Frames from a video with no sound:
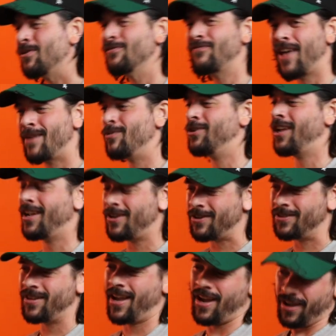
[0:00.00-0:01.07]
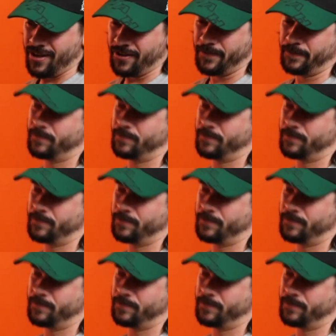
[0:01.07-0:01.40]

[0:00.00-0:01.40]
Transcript: I will fabricate all day.